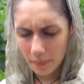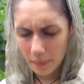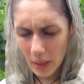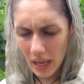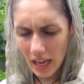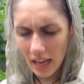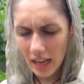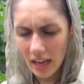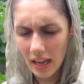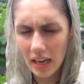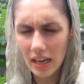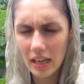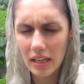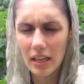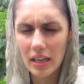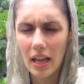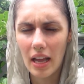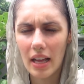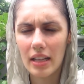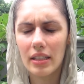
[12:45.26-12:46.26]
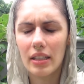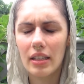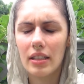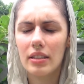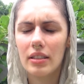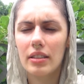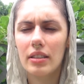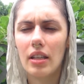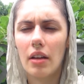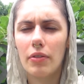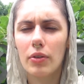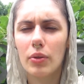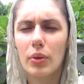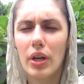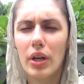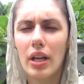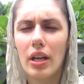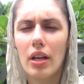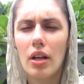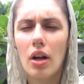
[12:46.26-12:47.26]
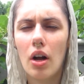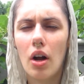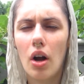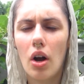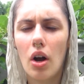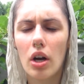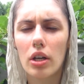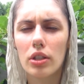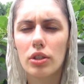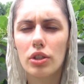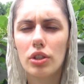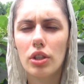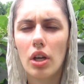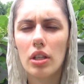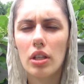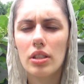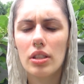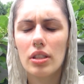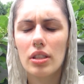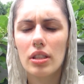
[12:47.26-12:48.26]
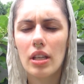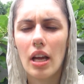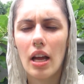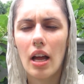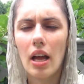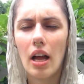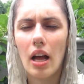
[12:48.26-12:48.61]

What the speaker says: pain and suffering are just